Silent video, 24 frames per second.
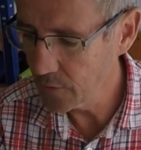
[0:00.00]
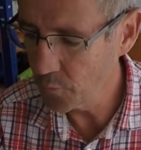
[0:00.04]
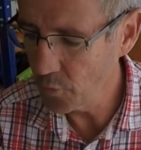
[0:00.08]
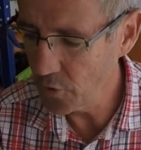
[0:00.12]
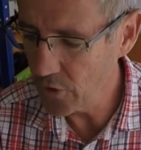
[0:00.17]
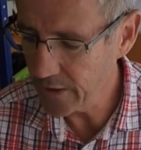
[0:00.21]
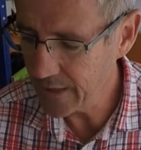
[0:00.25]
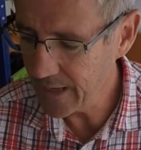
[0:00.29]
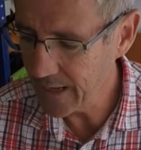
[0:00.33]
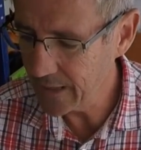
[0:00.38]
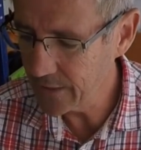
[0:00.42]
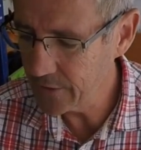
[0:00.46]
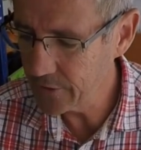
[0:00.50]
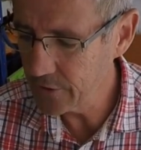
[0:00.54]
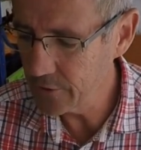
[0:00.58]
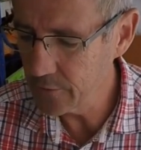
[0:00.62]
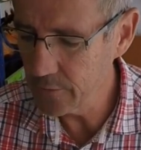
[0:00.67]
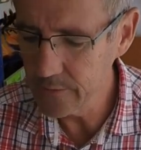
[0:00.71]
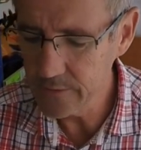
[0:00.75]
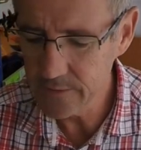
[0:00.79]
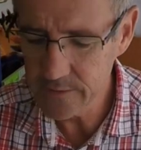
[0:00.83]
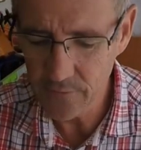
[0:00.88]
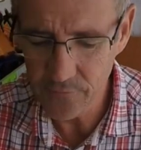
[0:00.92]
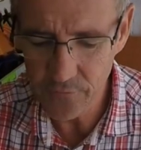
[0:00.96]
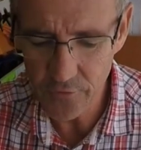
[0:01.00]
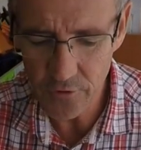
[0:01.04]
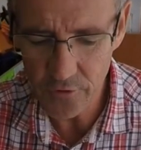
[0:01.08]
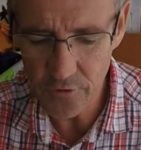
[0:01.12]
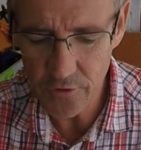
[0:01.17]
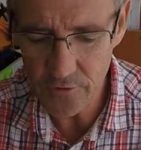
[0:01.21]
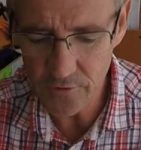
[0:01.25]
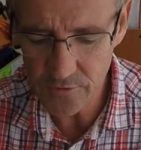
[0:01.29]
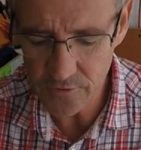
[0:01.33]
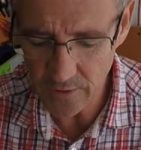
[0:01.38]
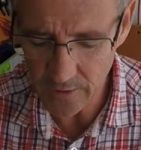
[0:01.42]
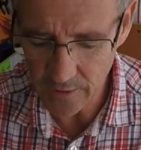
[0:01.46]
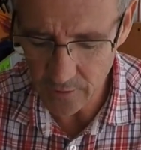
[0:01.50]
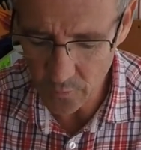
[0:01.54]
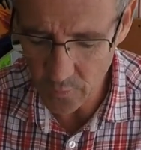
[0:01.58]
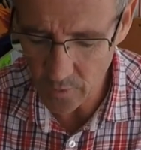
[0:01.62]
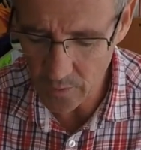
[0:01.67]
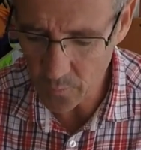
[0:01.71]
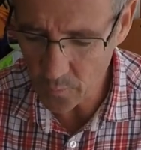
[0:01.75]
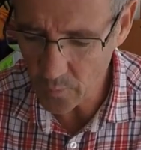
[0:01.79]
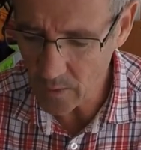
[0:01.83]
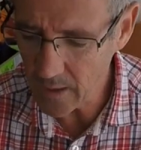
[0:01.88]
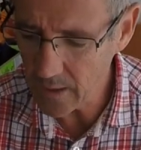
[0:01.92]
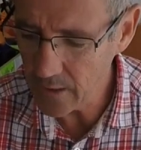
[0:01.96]
what you can do is, if you're using it
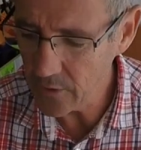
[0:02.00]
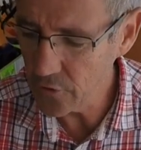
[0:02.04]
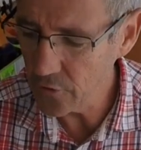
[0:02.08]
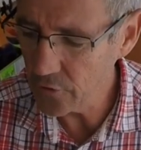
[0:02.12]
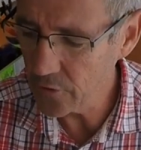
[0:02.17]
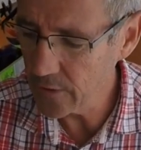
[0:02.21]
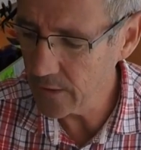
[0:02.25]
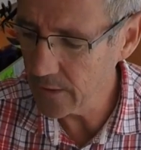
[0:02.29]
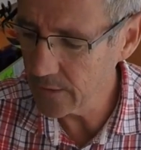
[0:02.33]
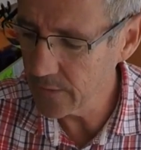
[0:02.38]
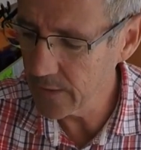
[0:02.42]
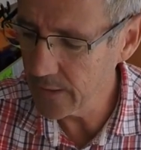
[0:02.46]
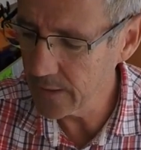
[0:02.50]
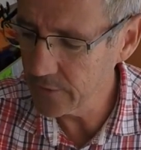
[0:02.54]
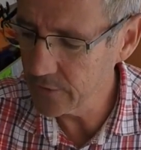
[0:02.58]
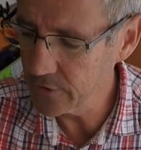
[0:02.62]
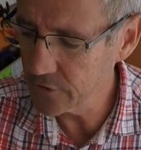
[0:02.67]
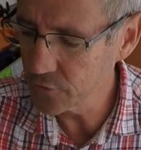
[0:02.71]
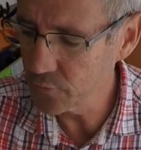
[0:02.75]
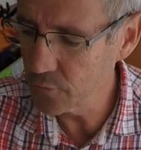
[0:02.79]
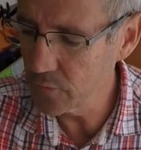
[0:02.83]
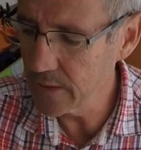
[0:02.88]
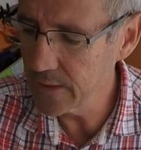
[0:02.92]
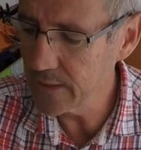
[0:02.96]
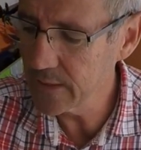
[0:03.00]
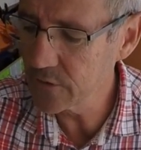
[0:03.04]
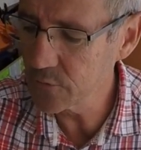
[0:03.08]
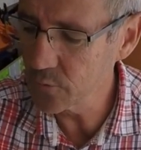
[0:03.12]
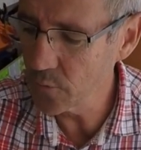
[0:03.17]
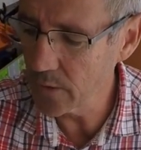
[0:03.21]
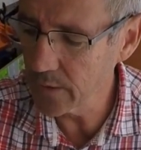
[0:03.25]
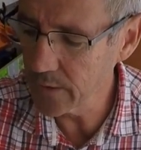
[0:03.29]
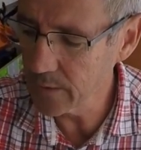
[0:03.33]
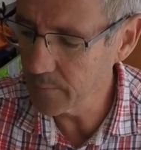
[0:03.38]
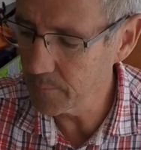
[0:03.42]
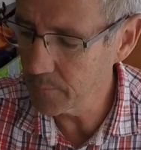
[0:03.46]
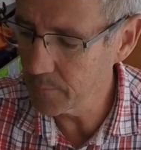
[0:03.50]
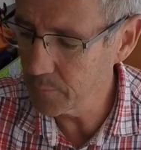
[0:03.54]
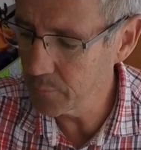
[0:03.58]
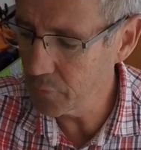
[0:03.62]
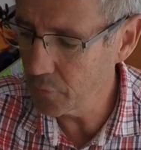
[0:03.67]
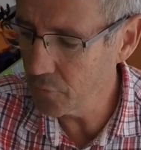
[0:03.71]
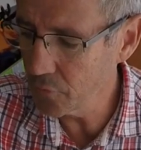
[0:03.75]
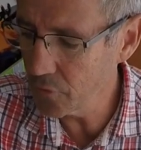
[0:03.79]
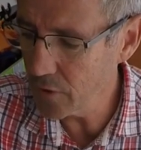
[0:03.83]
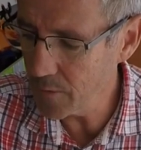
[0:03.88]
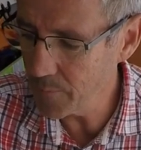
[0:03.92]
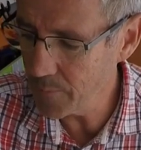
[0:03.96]
quite wet, you can then just release one,
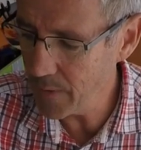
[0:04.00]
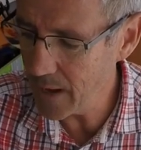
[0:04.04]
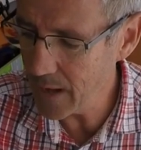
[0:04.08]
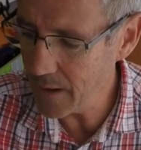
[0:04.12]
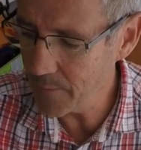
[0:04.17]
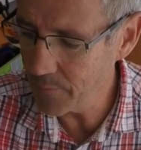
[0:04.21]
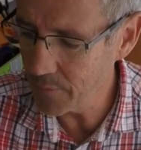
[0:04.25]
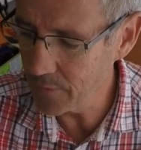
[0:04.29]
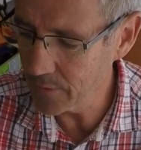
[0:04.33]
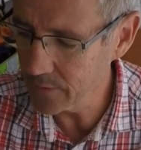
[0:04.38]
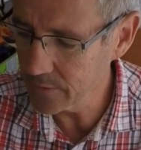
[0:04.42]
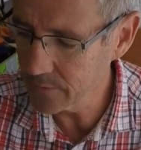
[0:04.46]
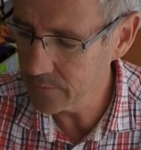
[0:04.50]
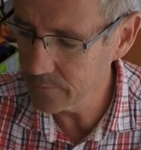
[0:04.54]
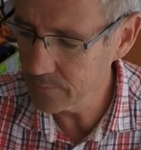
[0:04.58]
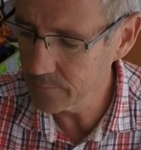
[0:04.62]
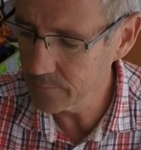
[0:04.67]
pull the paper